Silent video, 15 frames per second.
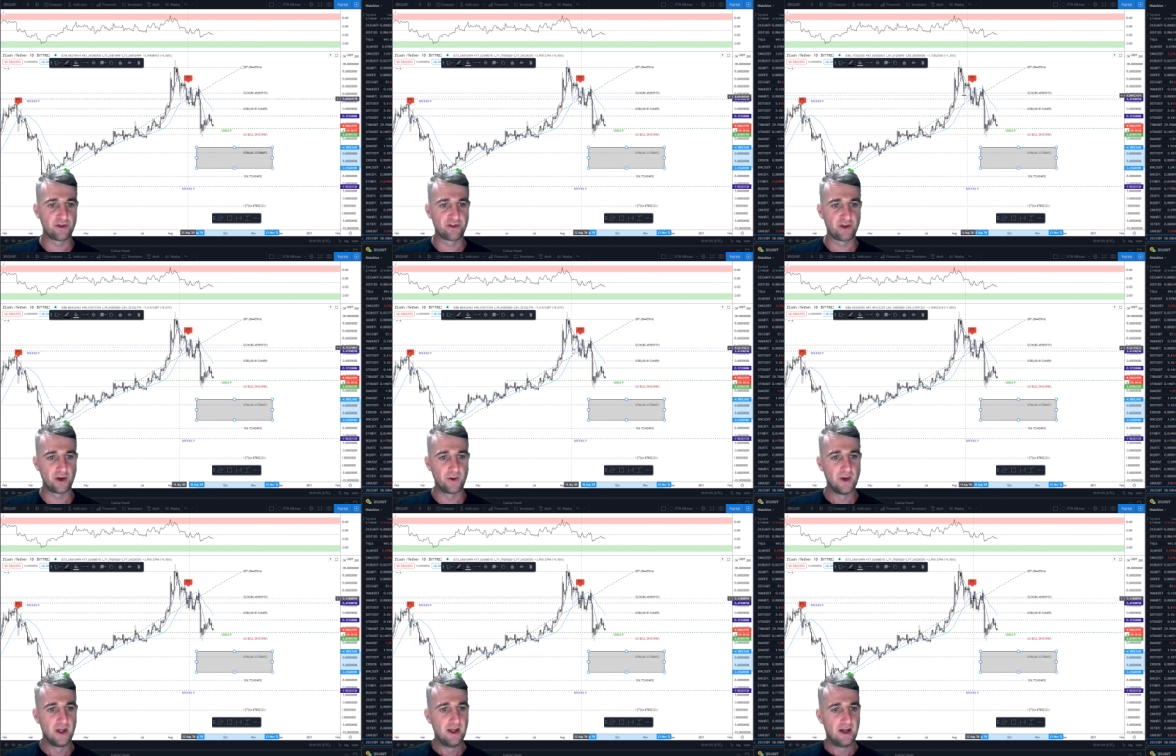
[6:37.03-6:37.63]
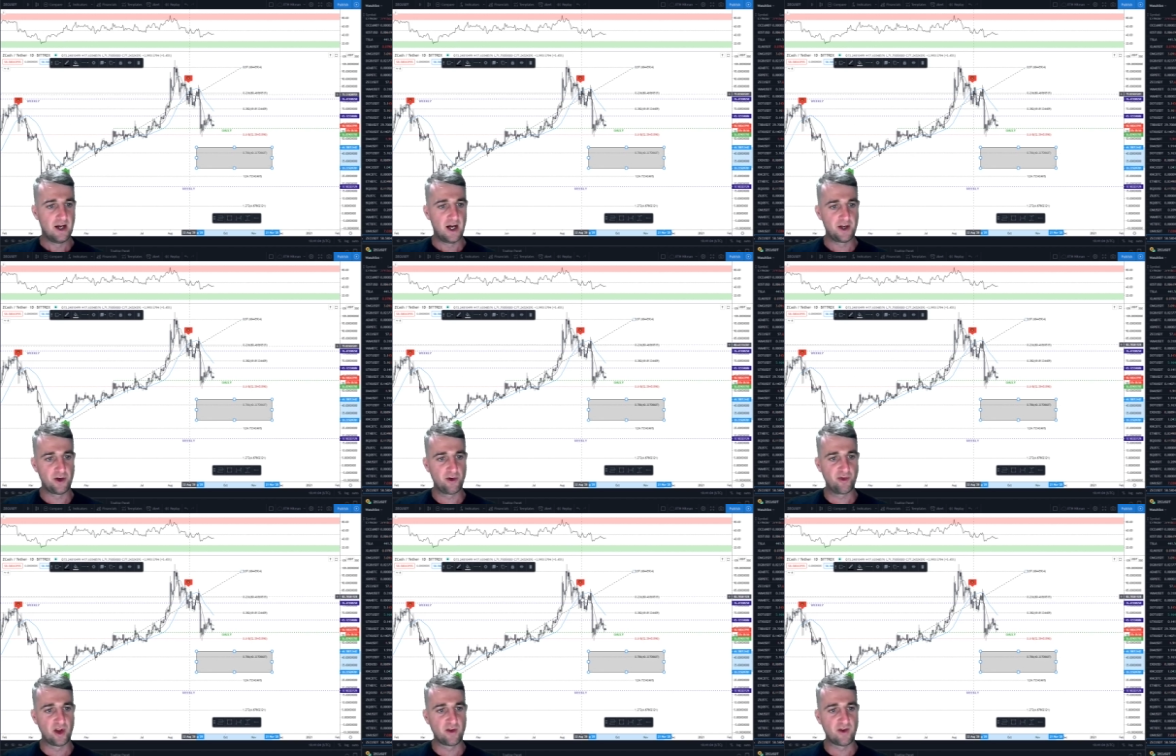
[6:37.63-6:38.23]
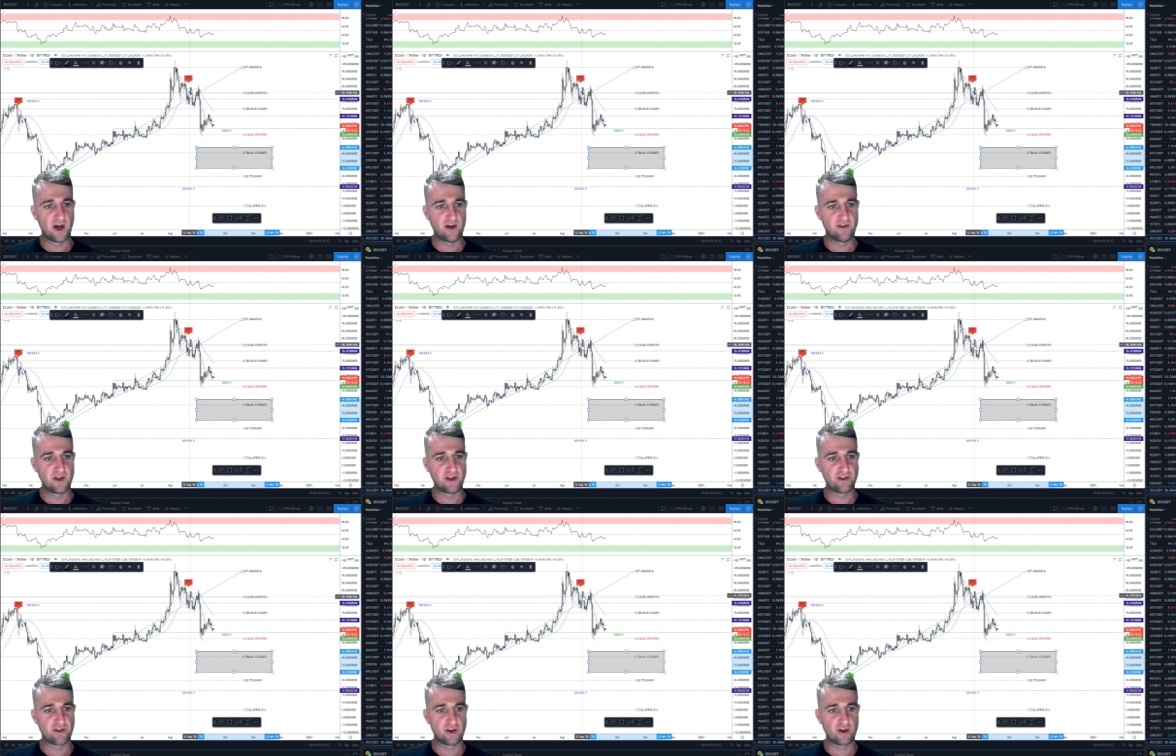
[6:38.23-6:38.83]
So I do think that
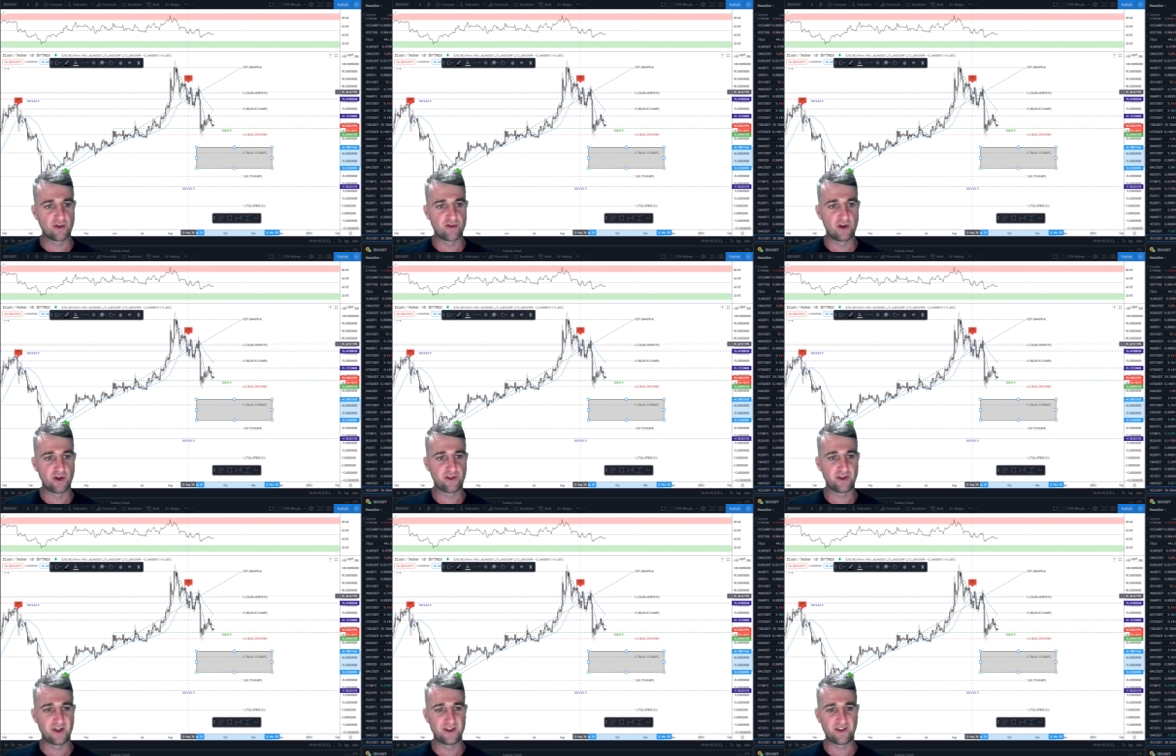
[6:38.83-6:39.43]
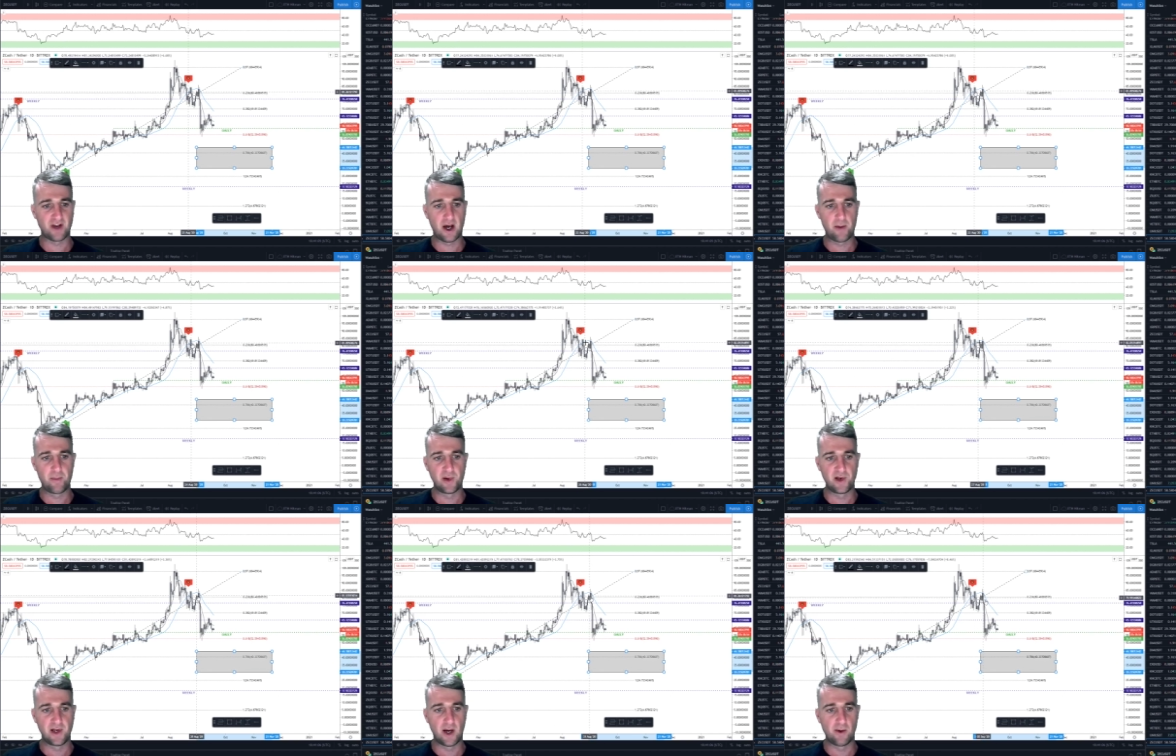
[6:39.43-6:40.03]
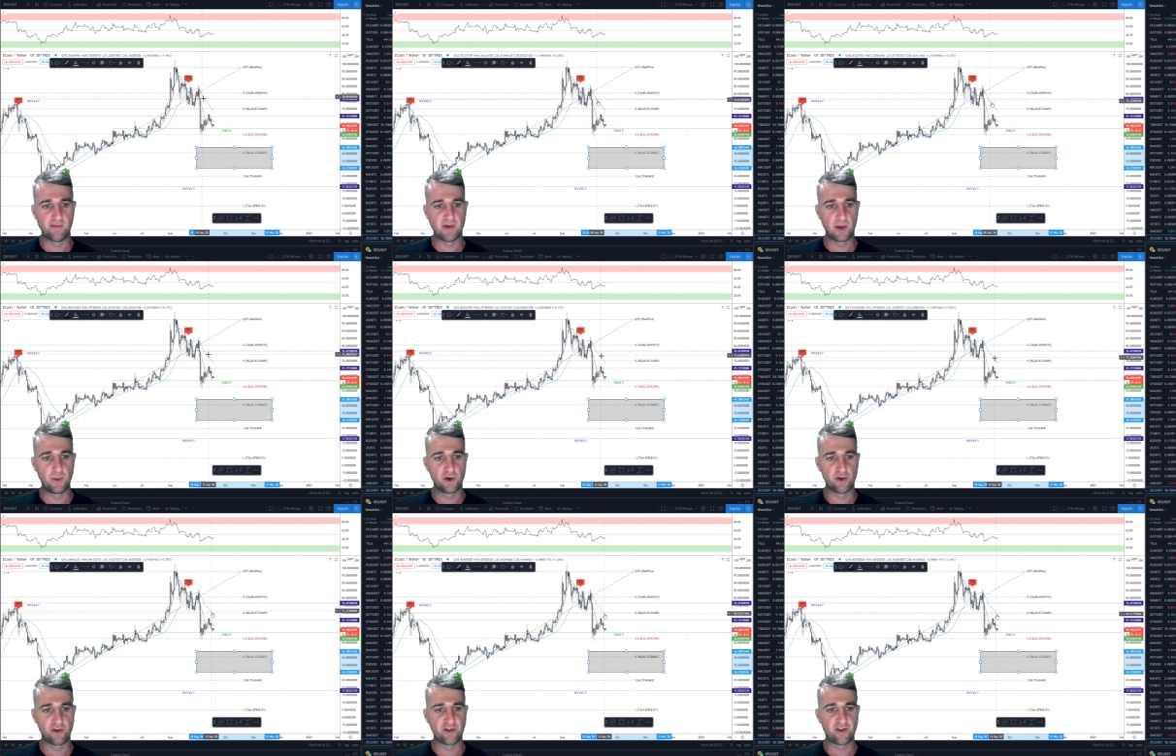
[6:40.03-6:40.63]
this cross has happened now, and that we're
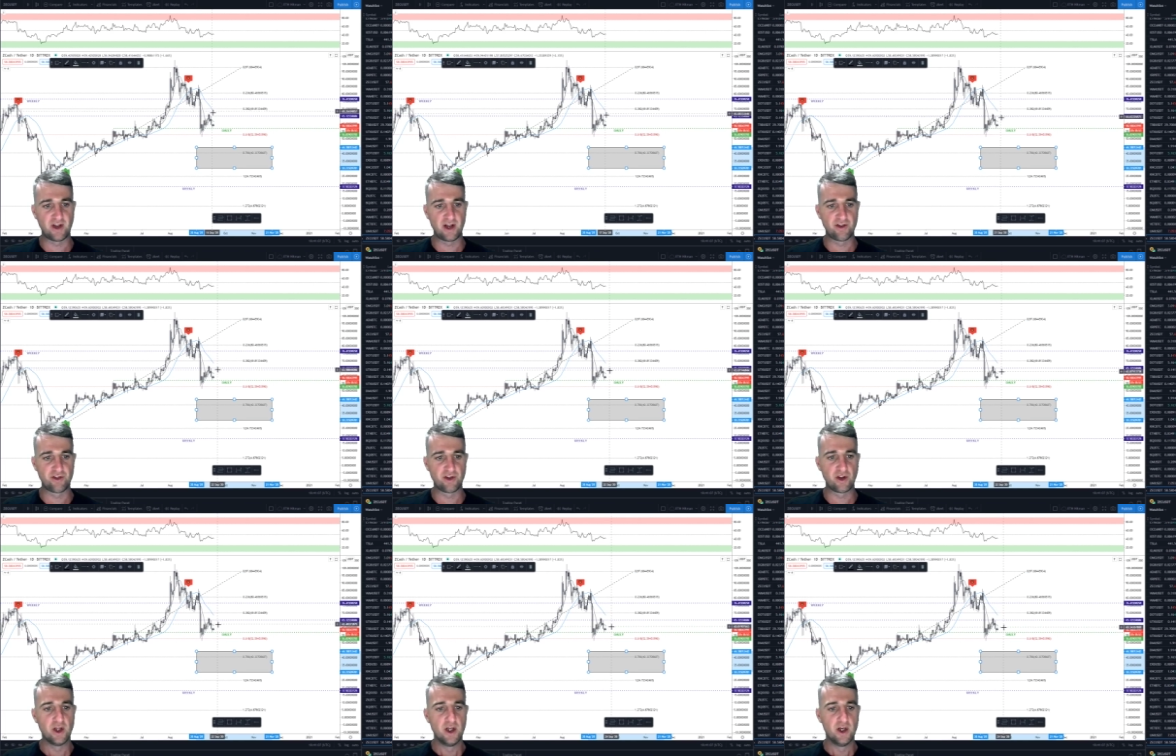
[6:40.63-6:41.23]
going to start to